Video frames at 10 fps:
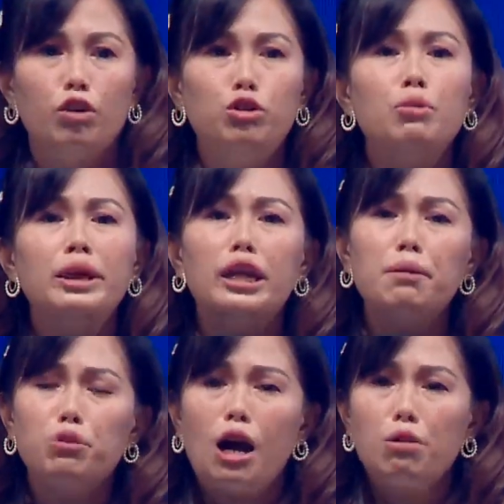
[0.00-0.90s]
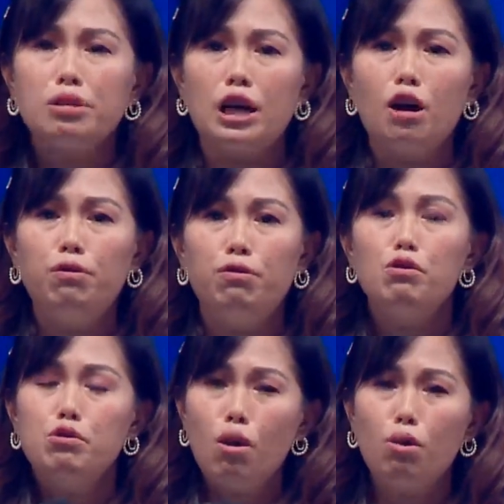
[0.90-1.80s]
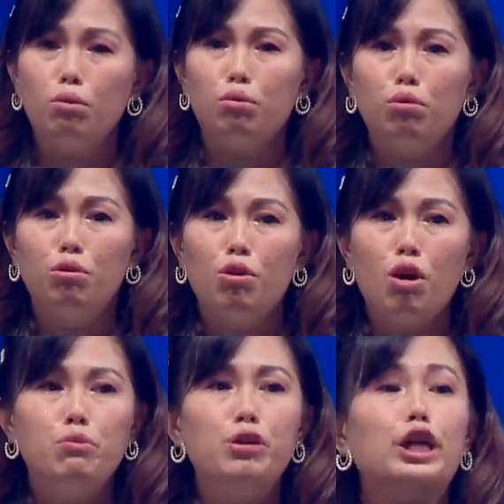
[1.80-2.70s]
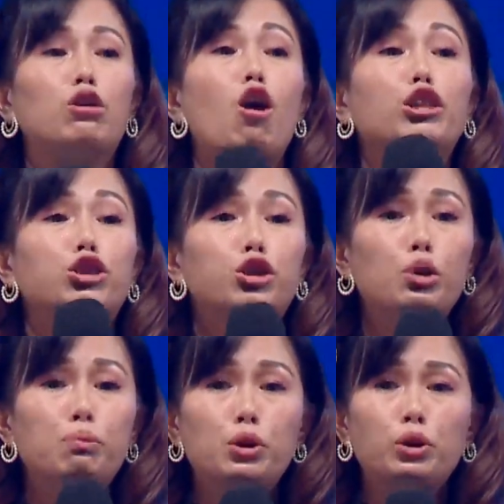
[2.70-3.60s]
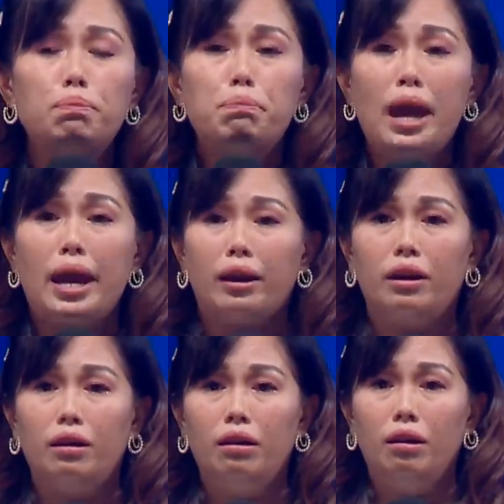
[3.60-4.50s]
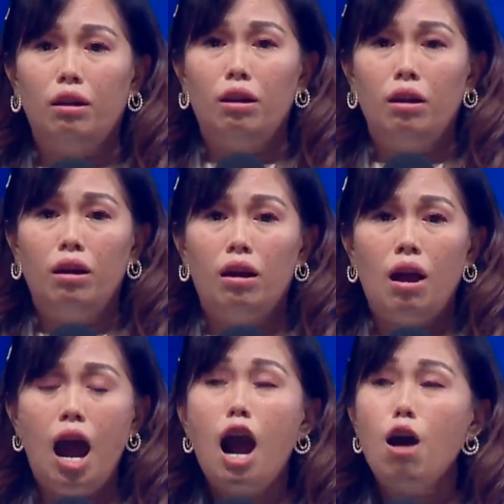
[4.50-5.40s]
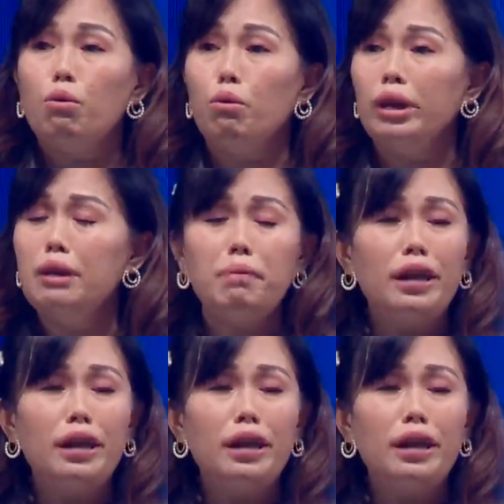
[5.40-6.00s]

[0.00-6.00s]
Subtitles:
do we keep to ourselves? No. We contribute back. How? In